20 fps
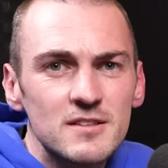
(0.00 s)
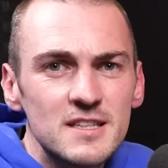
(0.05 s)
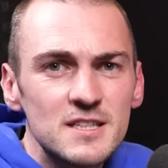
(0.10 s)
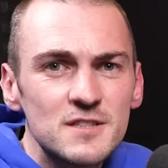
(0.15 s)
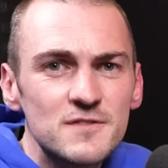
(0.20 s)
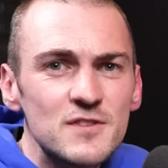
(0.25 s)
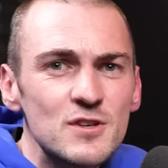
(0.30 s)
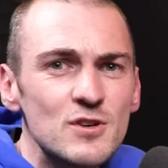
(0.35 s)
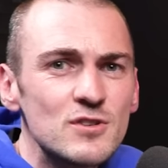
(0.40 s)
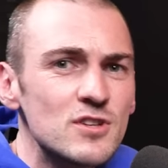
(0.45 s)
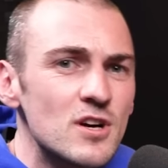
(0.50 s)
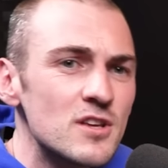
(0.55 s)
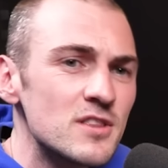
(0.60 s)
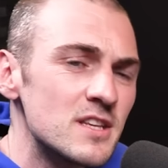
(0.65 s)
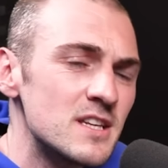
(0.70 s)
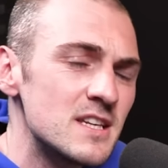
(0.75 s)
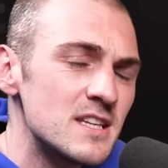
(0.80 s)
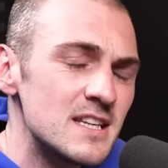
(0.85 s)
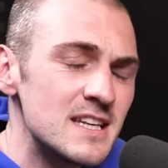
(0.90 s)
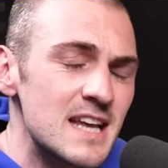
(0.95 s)
This feels like
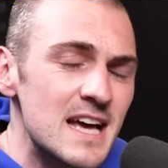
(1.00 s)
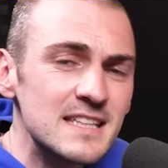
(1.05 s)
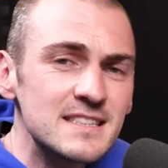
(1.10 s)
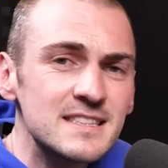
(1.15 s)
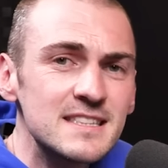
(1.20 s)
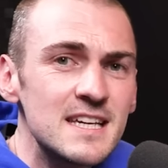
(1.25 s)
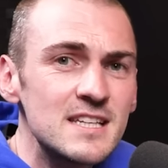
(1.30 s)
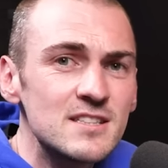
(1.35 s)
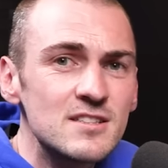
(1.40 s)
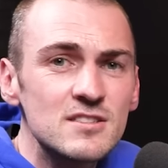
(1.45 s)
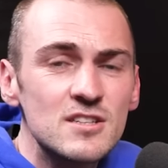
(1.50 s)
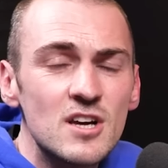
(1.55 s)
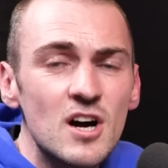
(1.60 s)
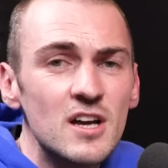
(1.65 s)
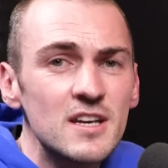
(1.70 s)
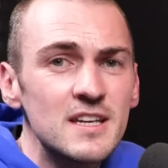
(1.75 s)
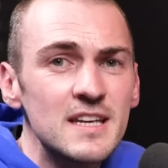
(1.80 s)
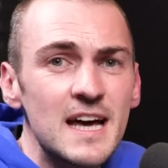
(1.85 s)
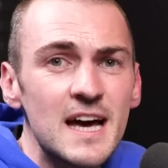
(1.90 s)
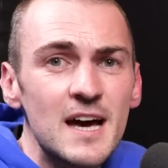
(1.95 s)
the last season's
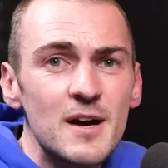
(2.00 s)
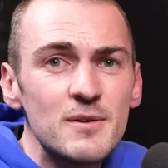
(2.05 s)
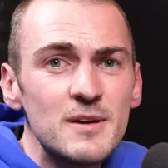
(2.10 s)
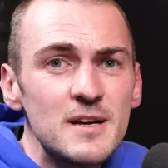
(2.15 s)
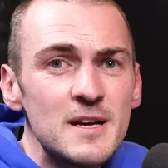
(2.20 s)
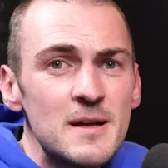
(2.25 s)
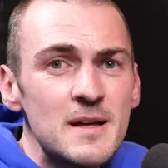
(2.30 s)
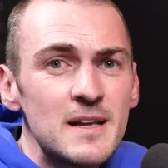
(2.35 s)
gone now.